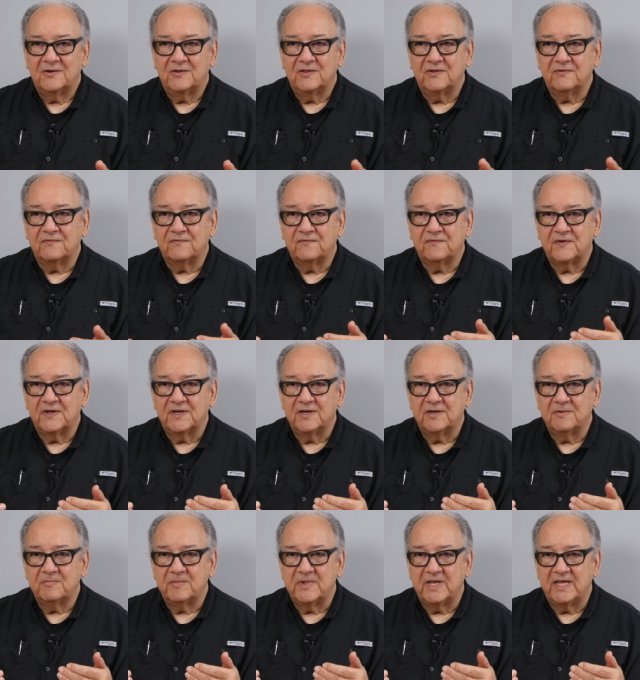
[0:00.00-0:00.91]
the
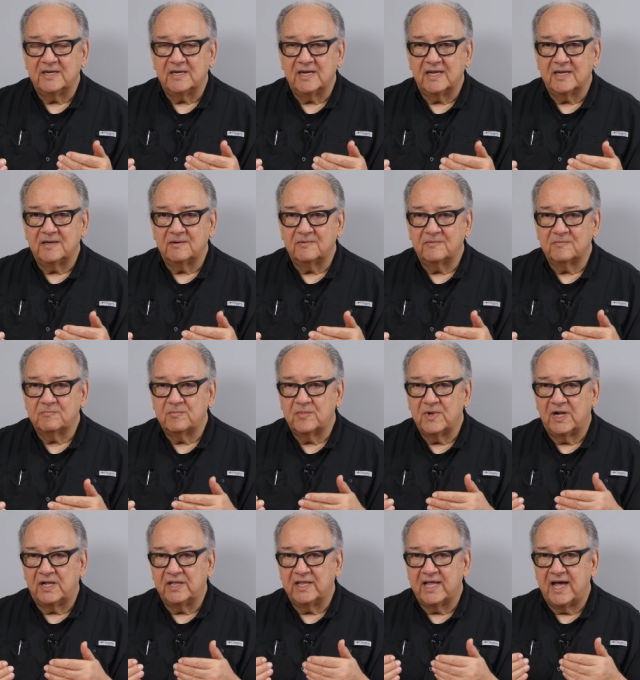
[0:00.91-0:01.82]
fundam and, and
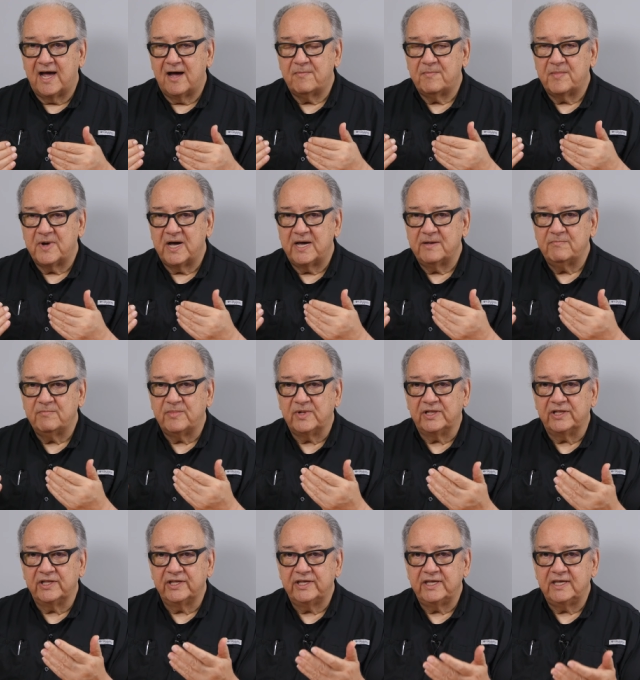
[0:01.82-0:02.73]
allow my
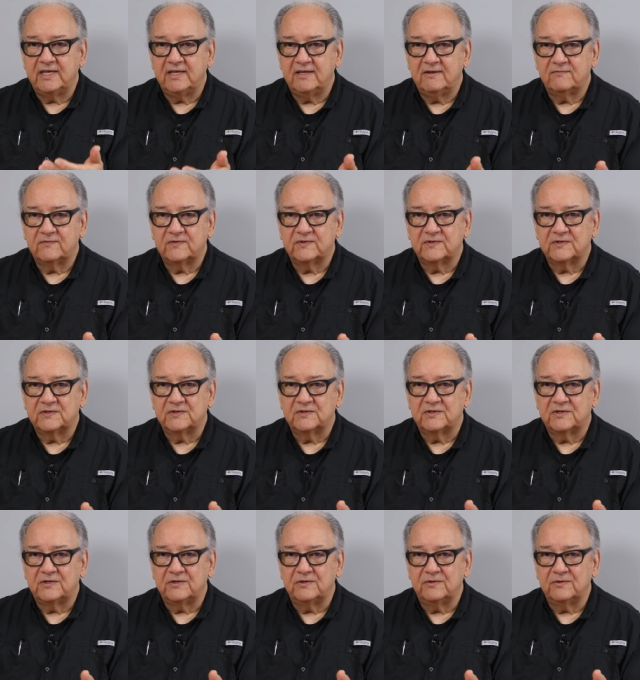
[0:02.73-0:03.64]

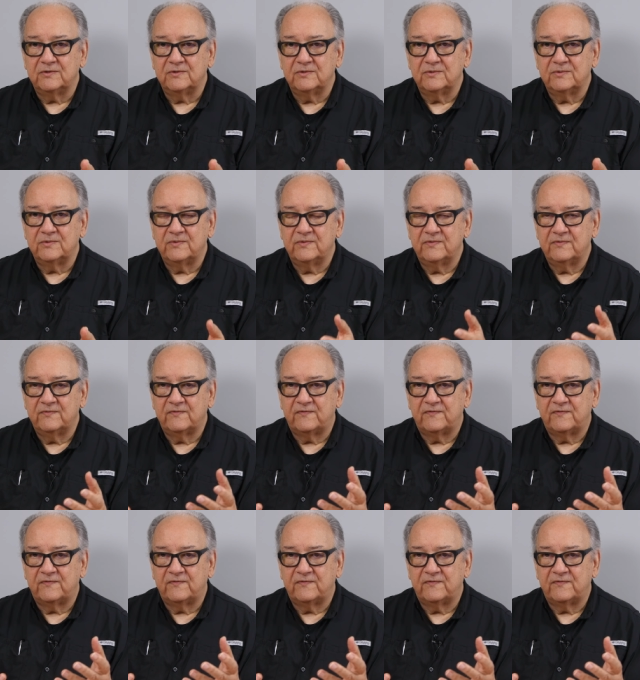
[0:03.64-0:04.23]
beliefs to